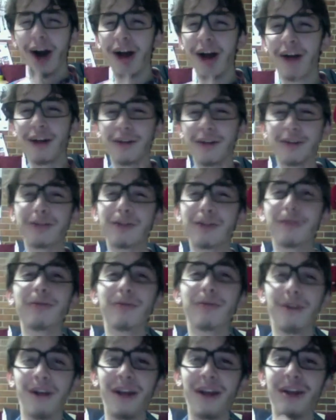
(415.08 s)
it could
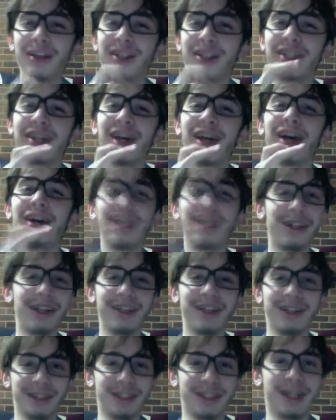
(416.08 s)
set
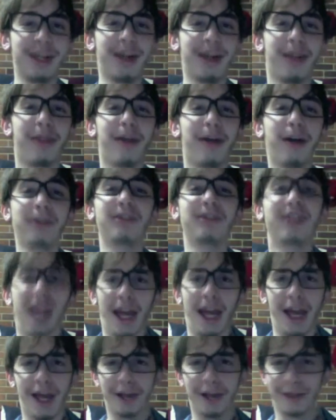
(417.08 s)
1,000
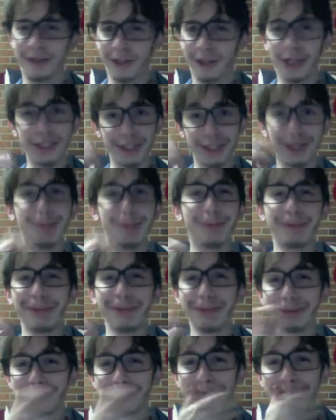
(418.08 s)
hate ships,
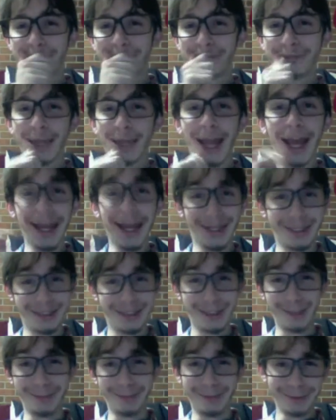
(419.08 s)
hate
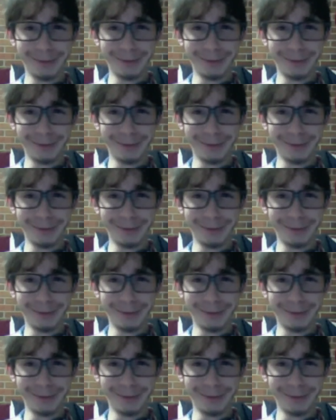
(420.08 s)
ships,